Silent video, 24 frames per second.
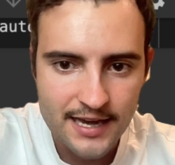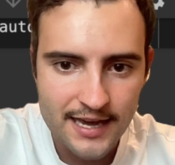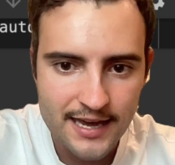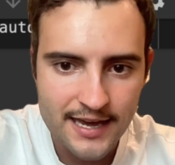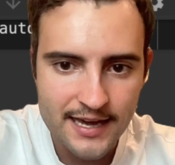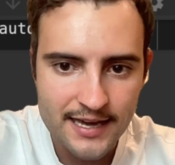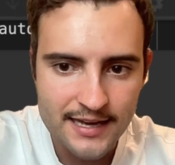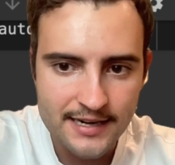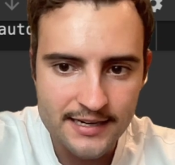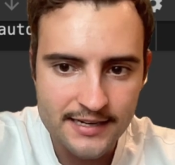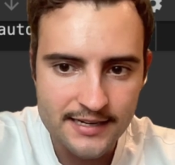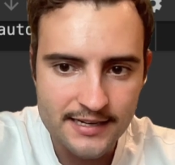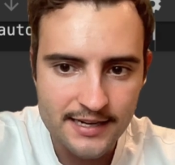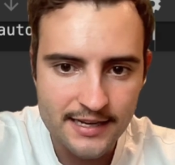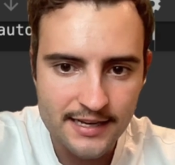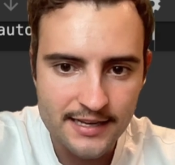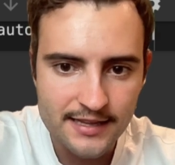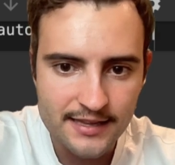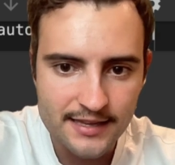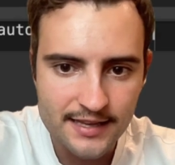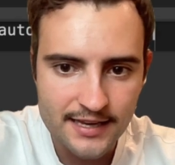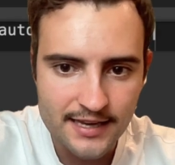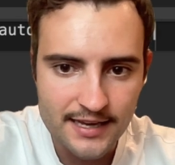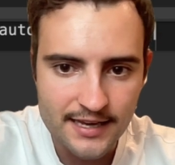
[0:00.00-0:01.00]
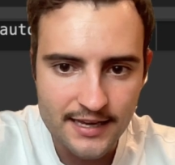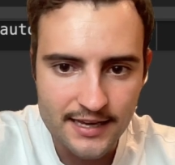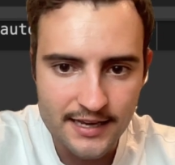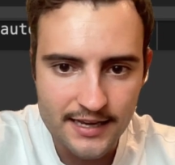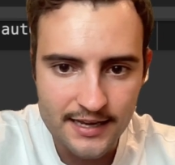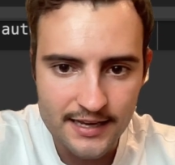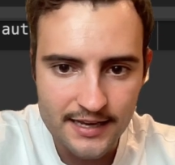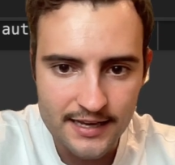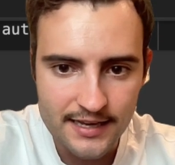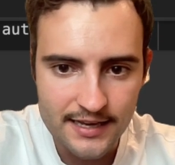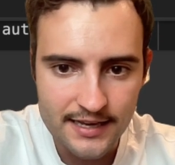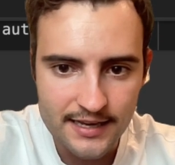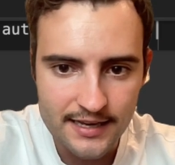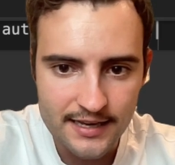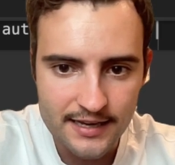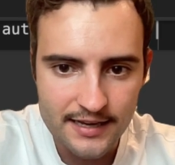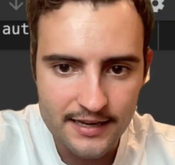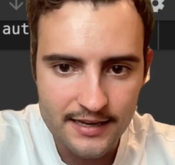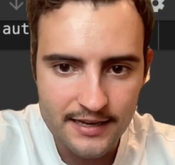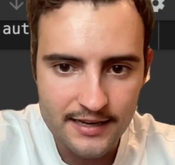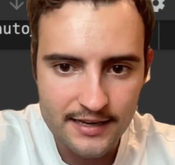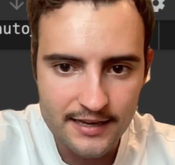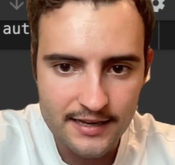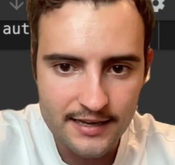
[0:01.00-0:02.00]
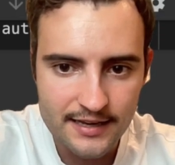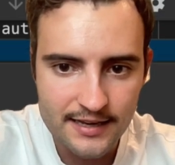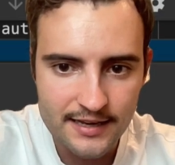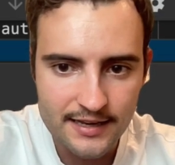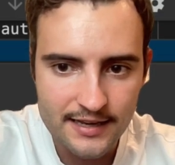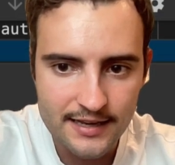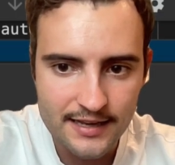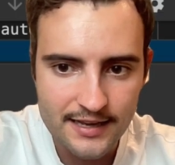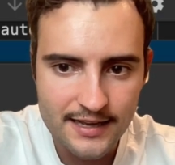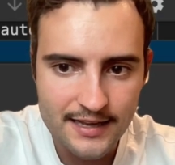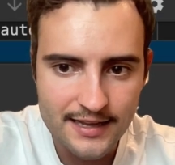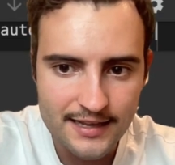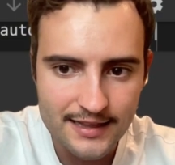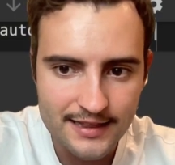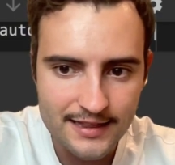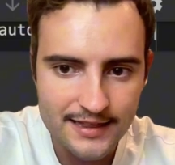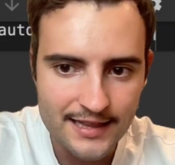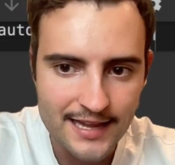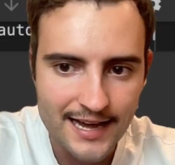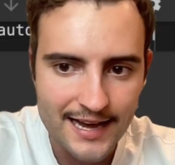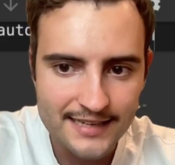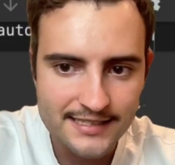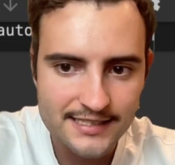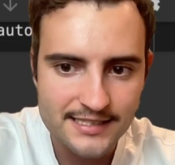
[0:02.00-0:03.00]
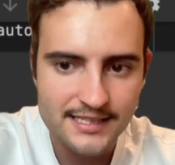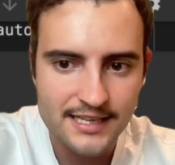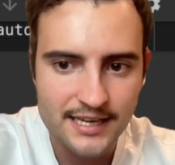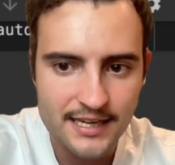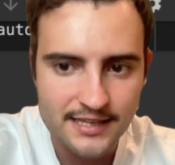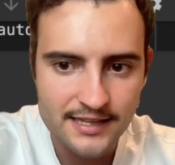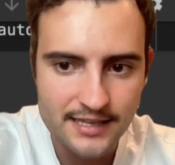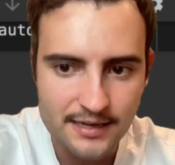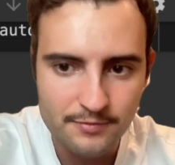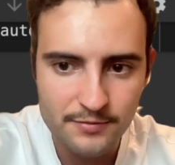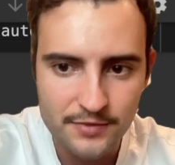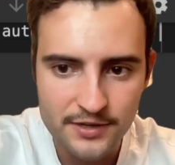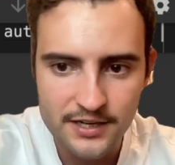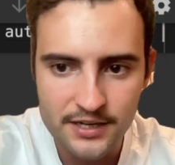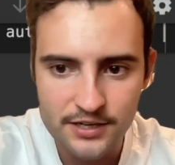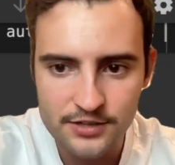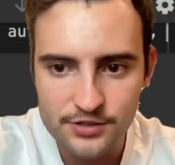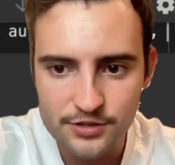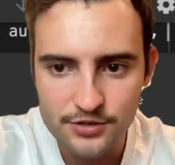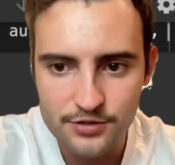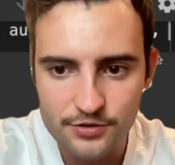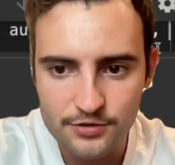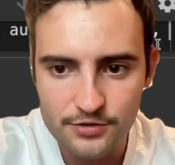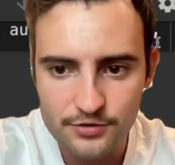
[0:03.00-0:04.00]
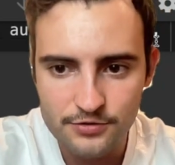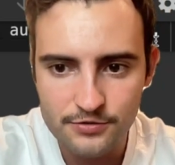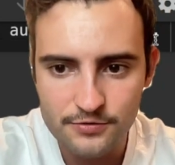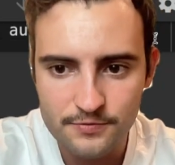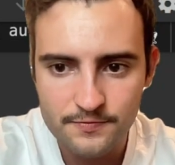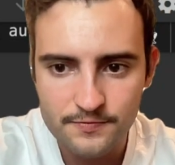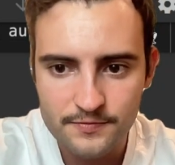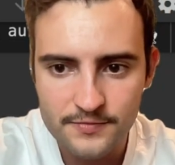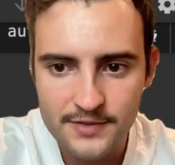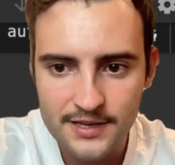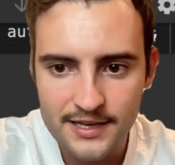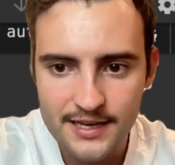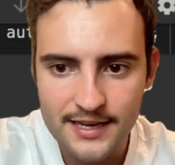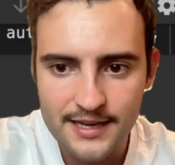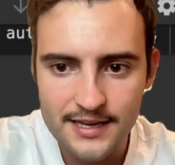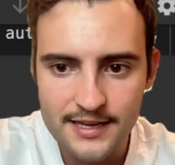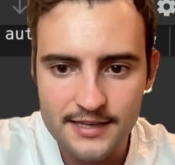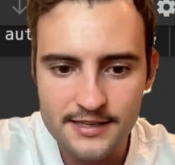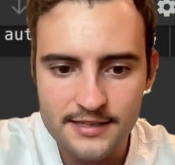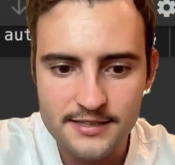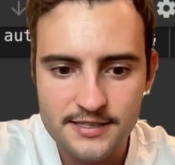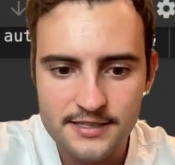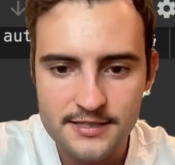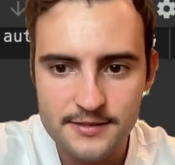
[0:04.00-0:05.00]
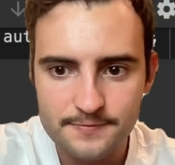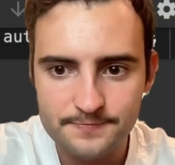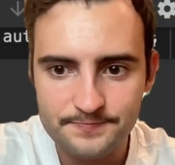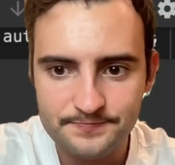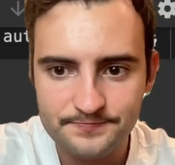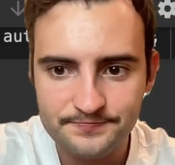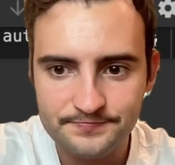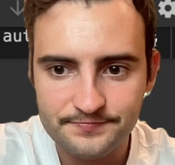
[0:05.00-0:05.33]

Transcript: And the last thing that I'm going to do is